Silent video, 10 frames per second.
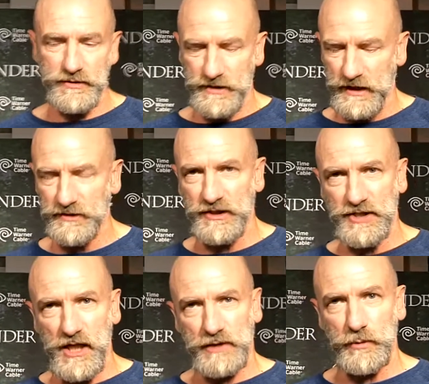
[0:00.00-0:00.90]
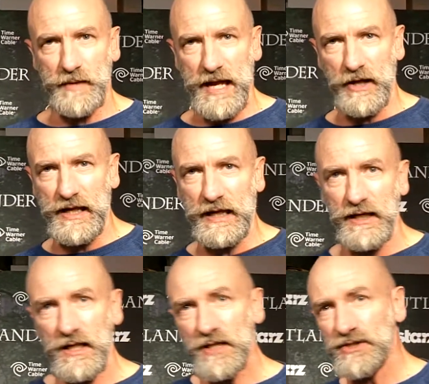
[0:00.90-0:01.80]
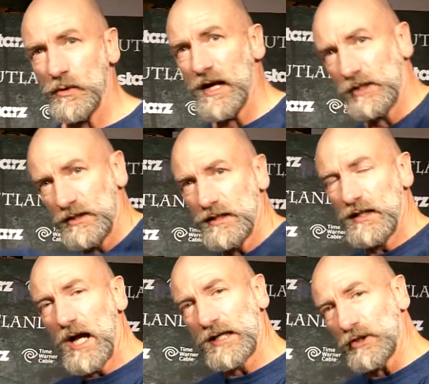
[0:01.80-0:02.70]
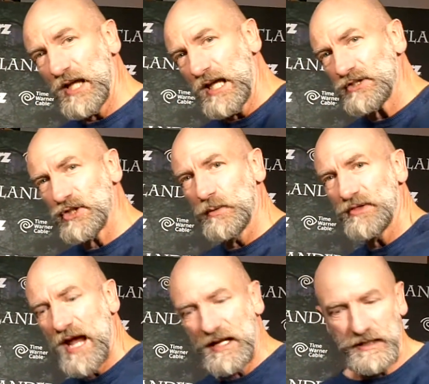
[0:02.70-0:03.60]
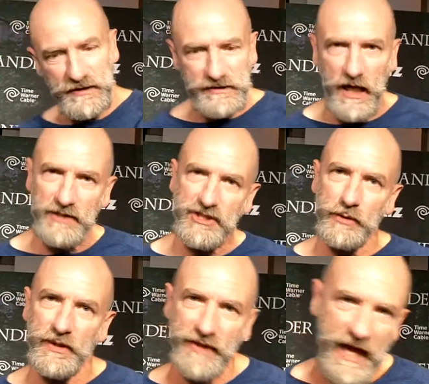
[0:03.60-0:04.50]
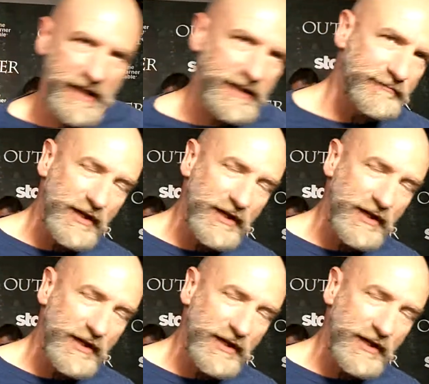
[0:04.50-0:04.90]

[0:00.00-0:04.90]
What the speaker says: the dirk would be out here, so I could hit you with that and cut you with that.